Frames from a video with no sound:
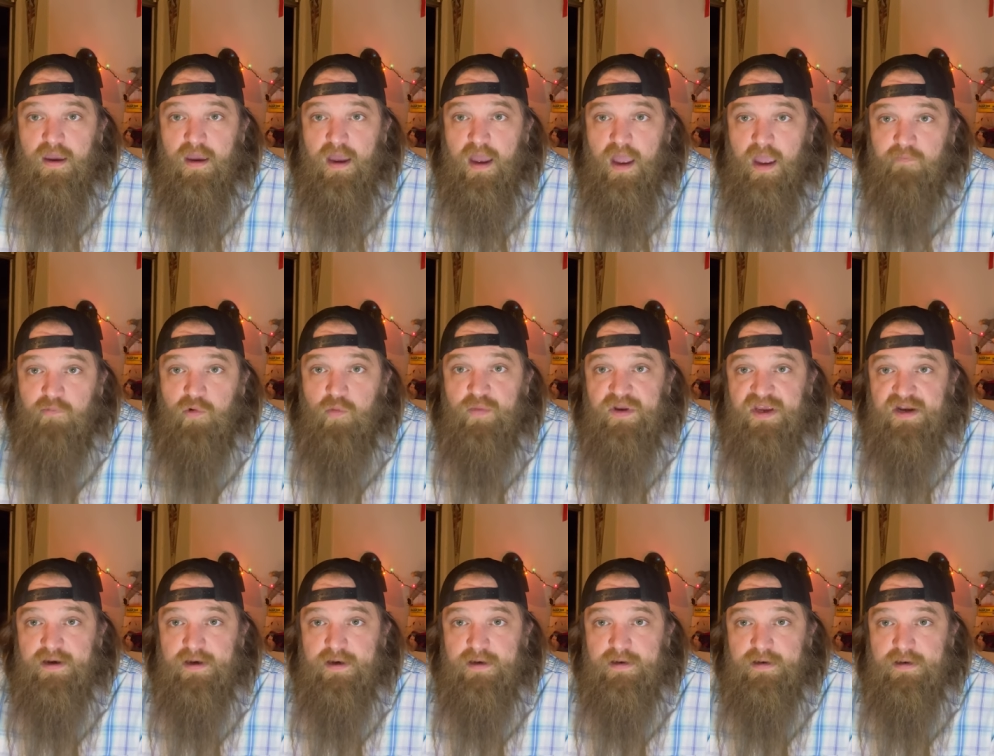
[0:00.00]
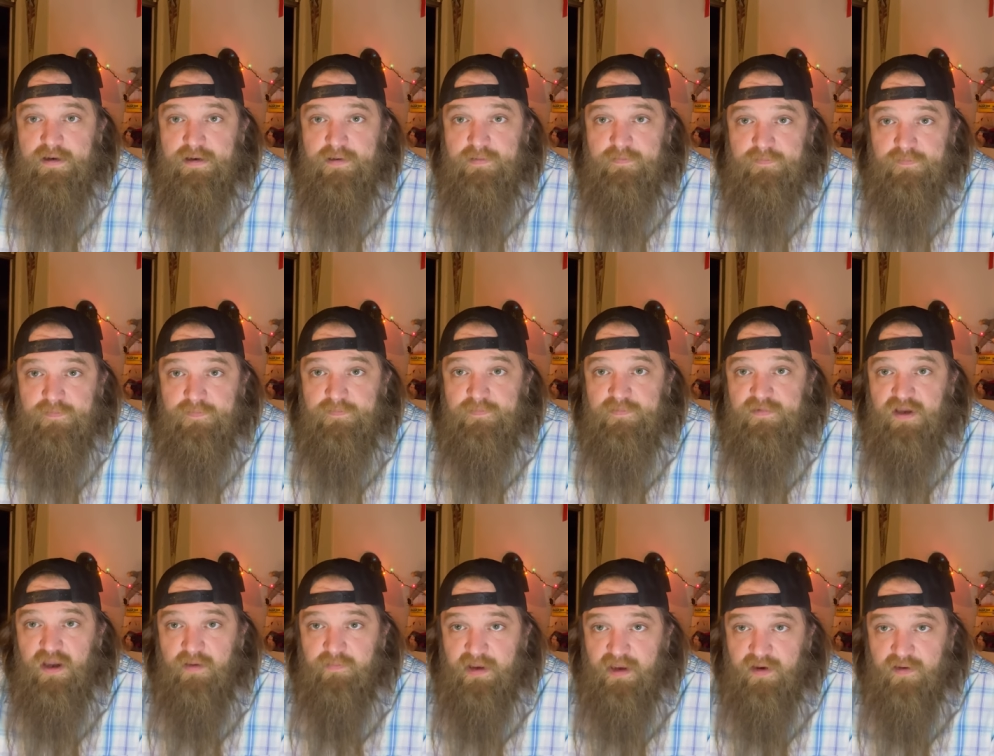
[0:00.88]
I will be
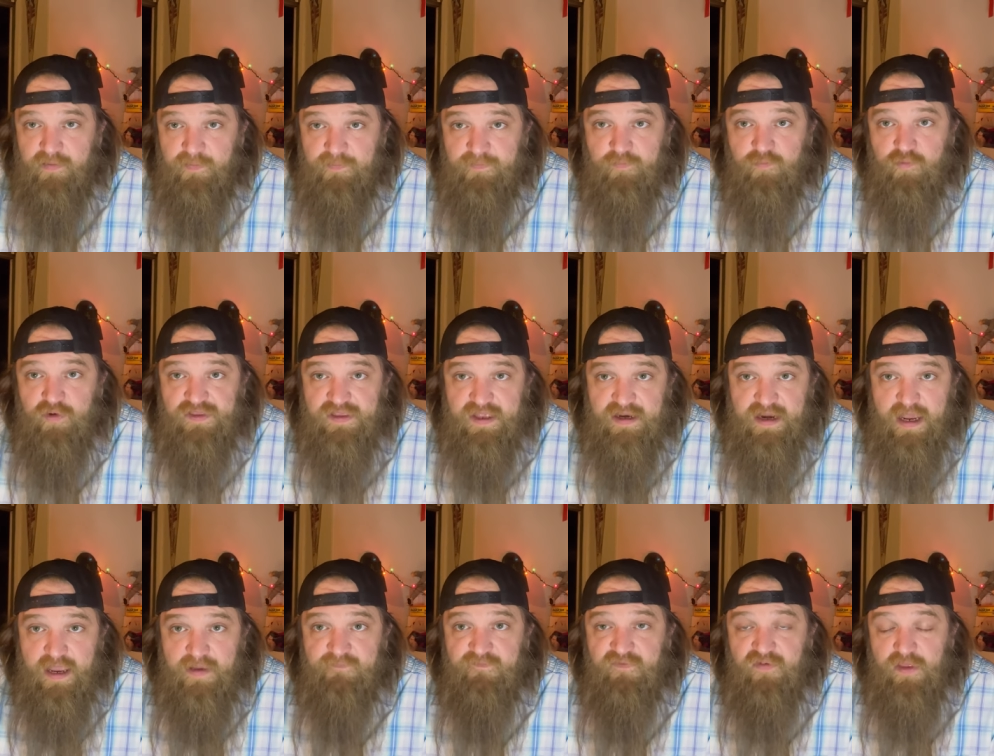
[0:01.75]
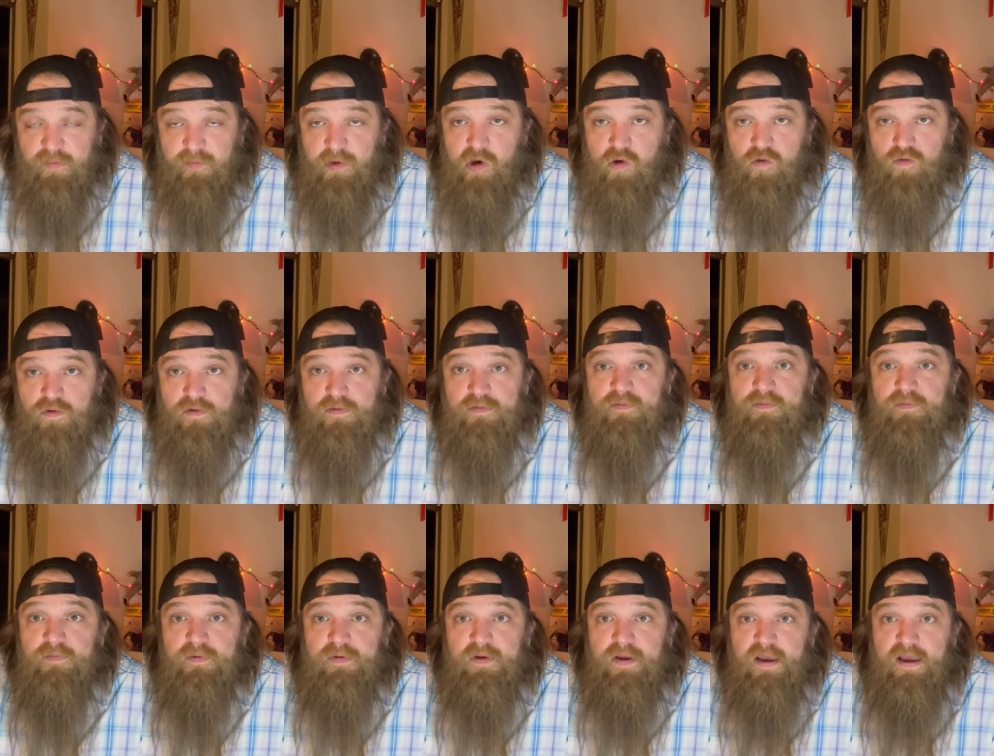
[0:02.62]
coming up with the name for the boat
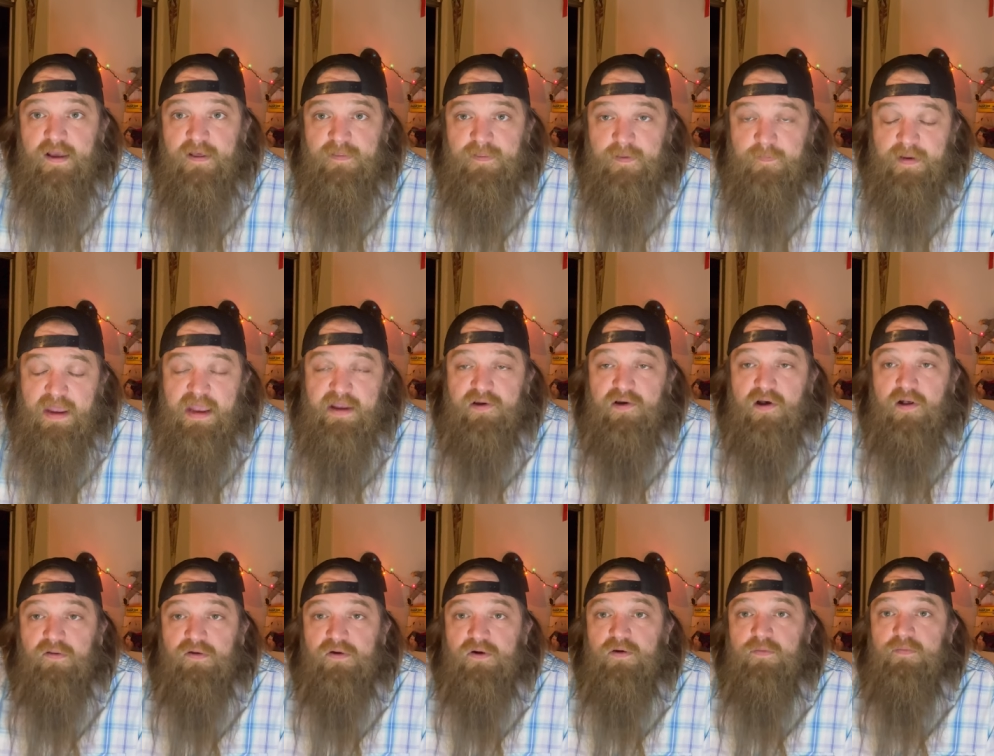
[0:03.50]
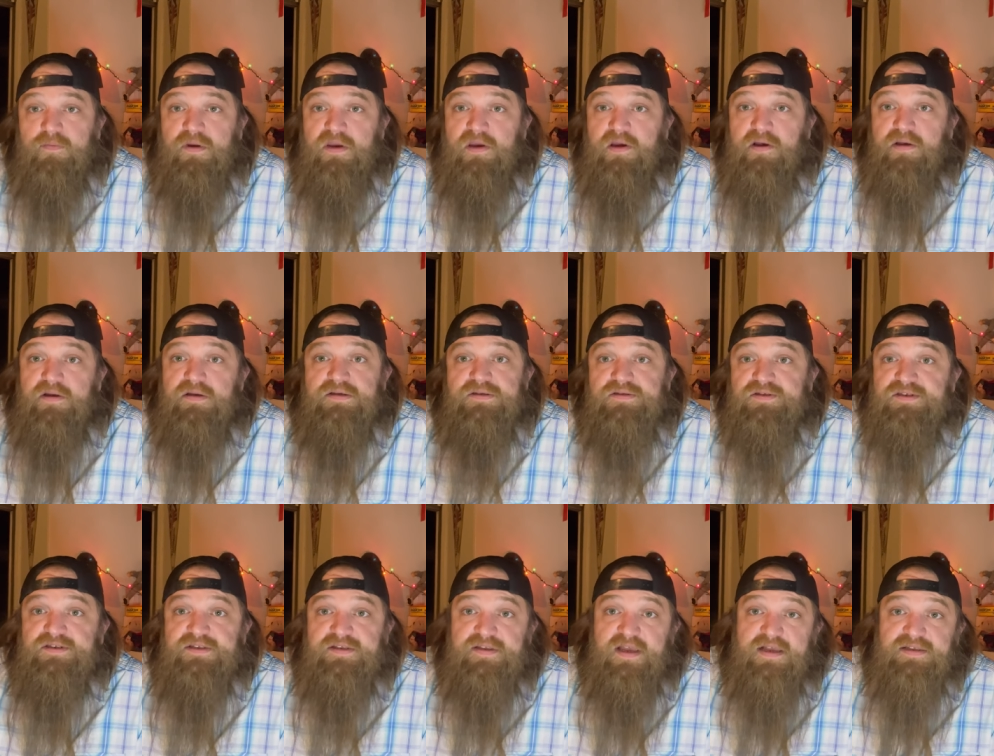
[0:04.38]
and the paint color,
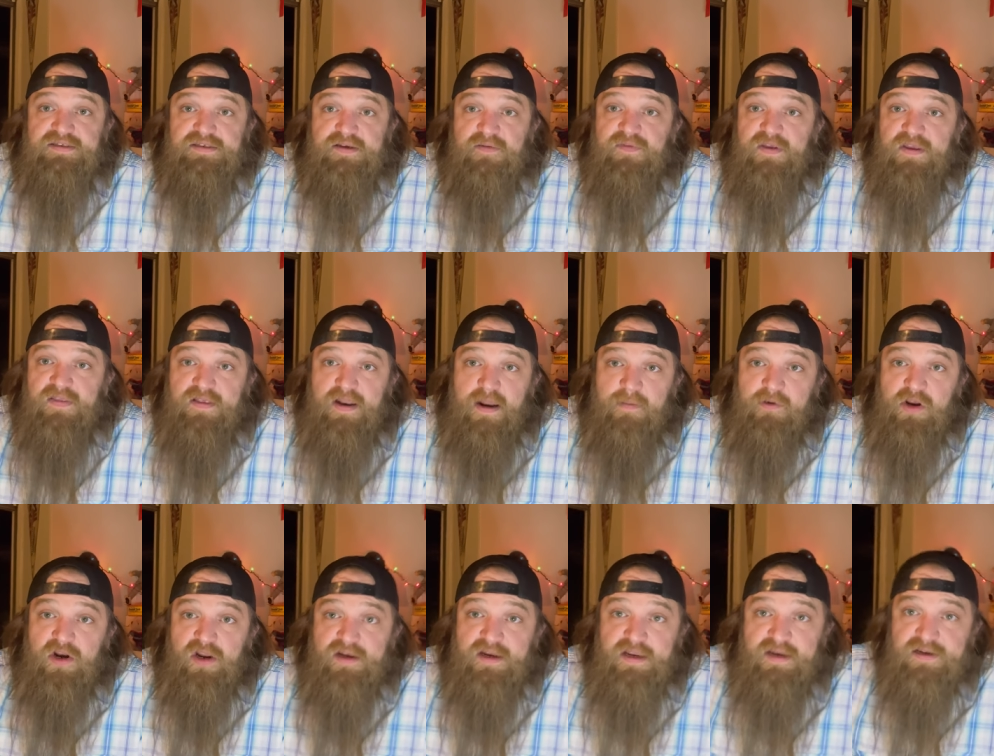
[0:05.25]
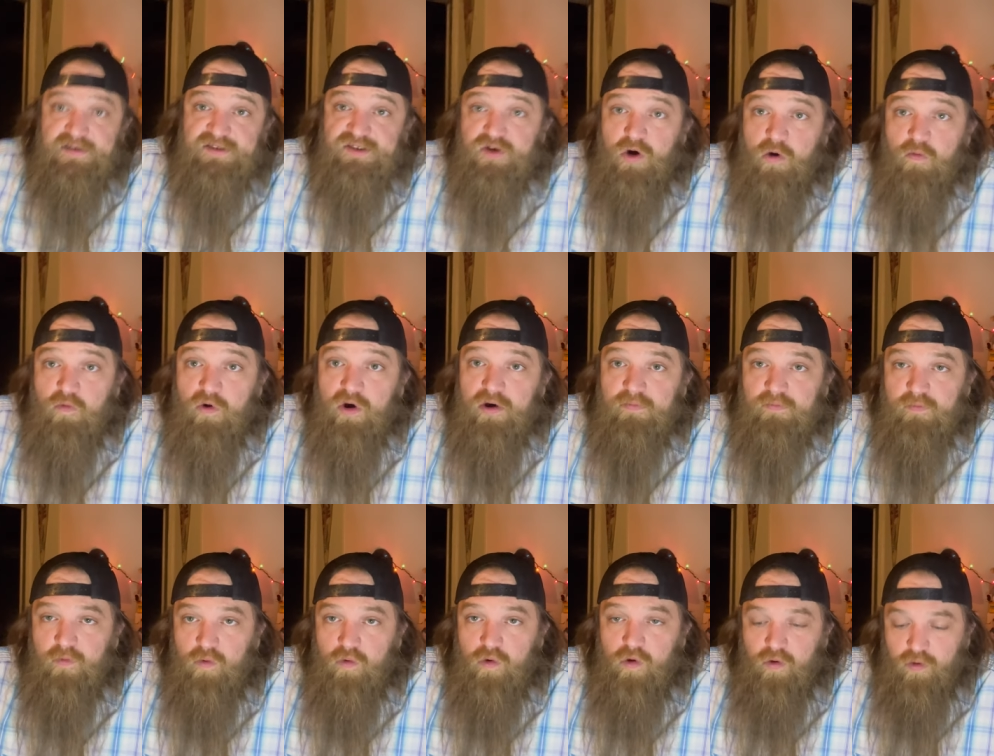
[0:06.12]
because that's something that I'm going to need to start work.
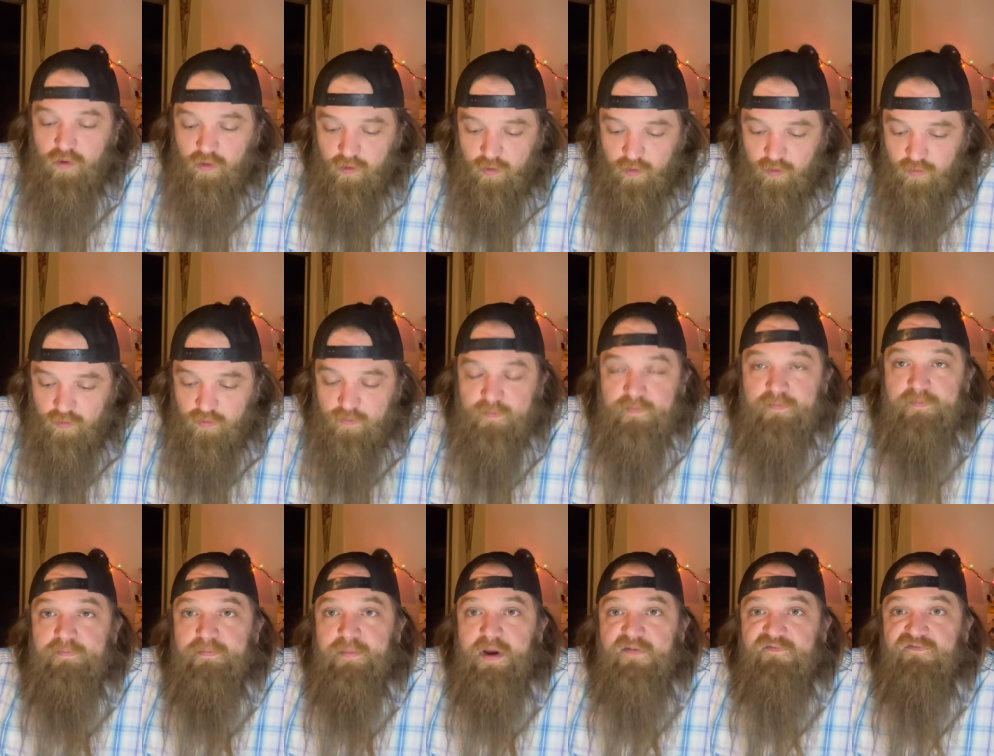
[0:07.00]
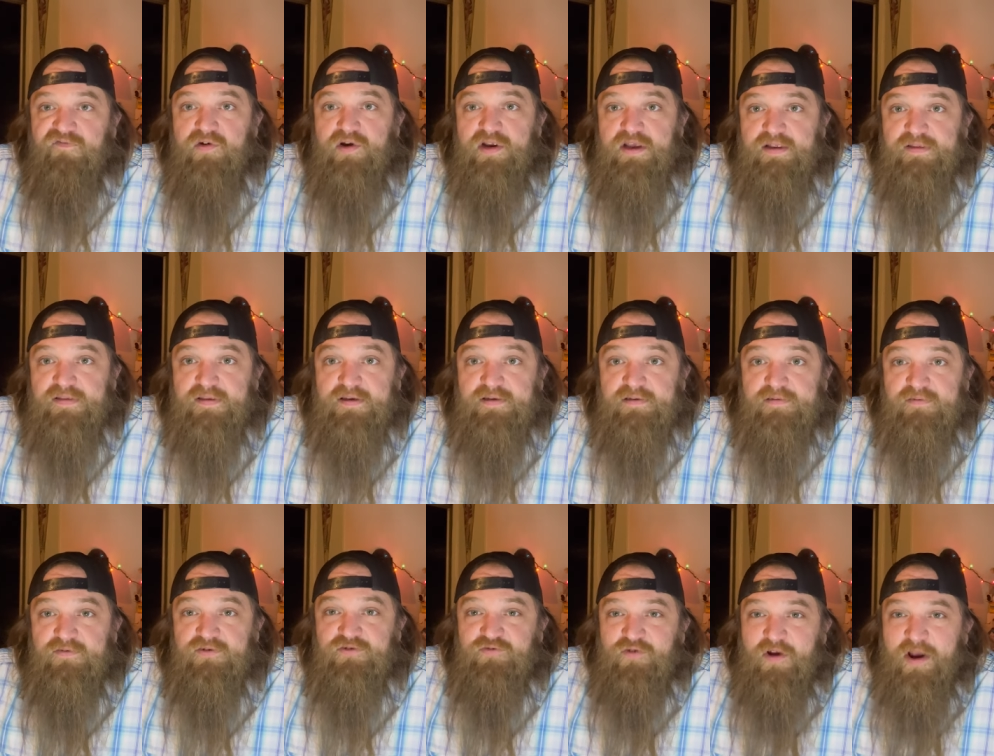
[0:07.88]
Uh-oh, my foot hit the
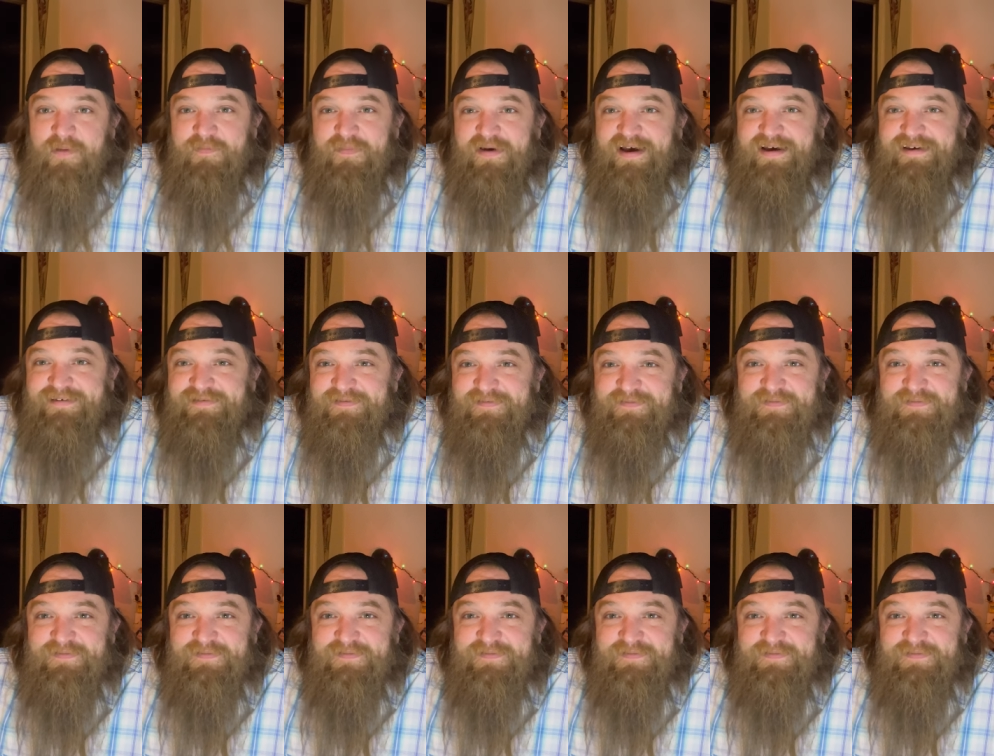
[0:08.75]
tripod.